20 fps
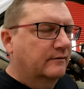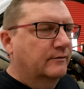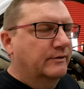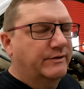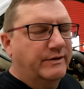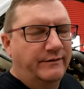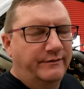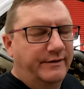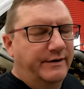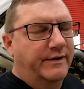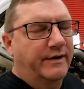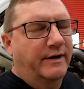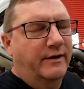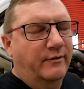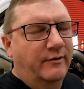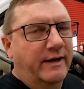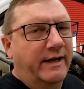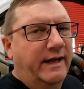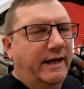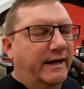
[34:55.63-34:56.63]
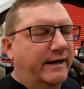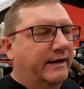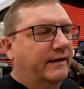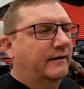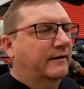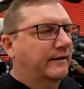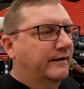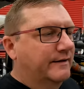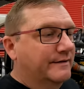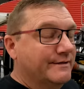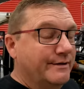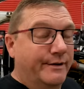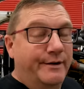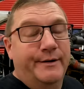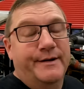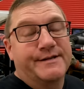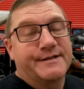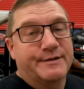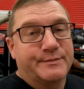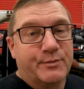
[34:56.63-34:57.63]
Which I figured I already had it. So
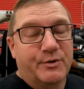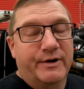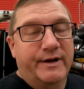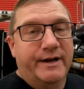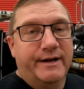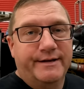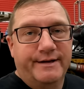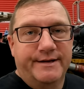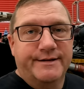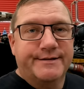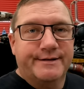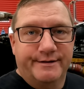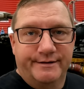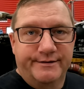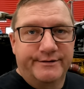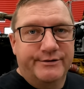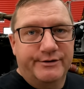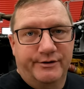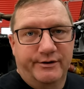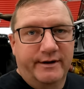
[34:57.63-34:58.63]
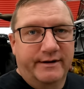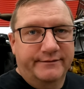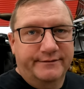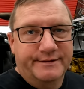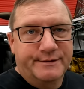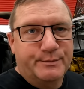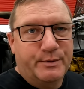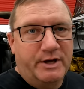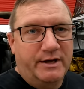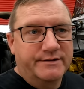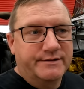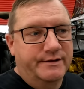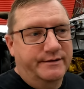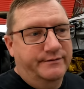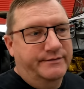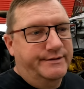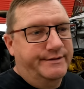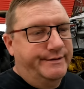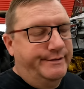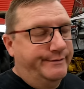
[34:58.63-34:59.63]
anyways, this morning I tested and sure enough, it's
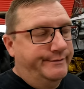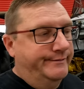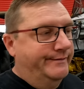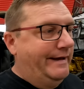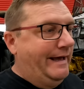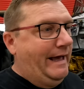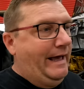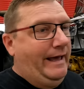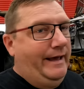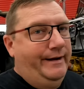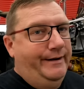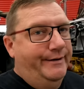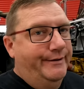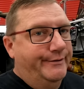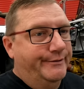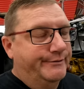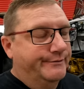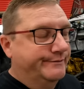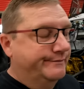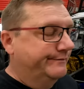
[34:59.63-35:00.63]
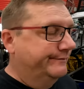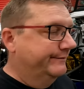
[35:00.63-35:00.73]
positive. So I don't know.